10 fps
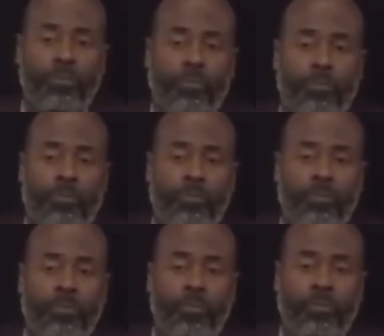
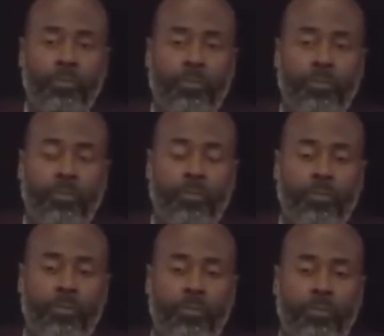
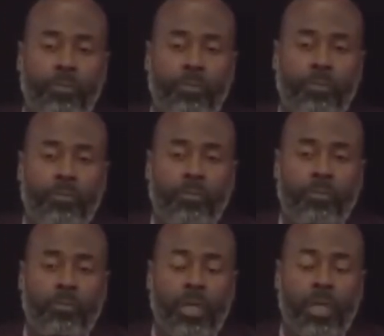
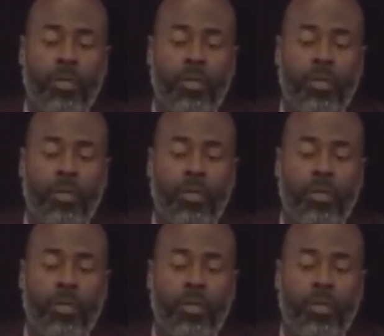No words are spoken by the person on screen.